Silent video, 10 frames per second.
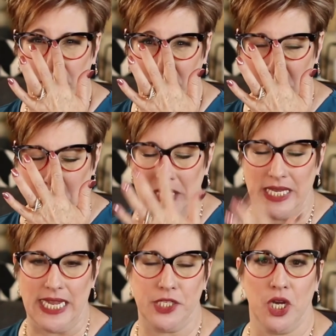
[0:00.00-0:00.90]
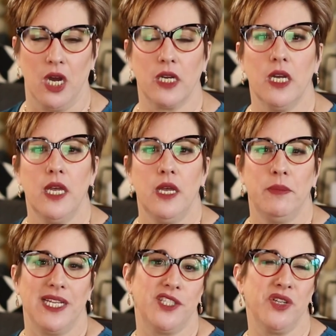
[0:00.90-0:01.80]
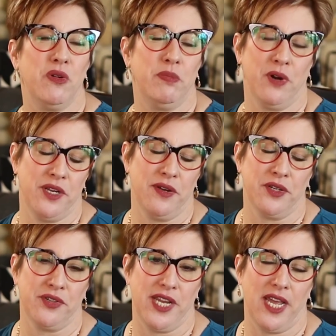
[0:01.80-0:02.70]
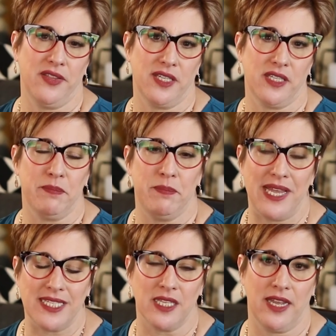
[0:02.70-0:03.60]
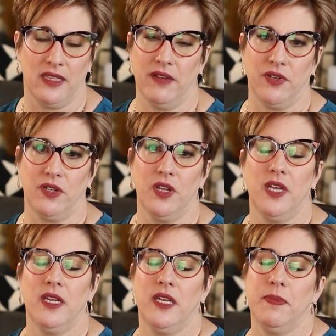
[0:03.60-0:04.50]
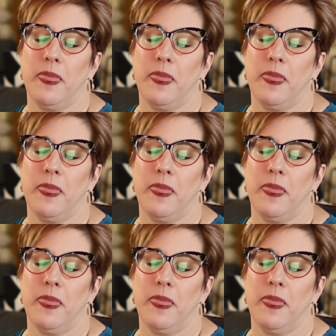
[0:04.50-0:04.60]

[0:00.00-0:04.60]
Now, I'm sorry for all the geek talk, but it's so important you understand this at a baseline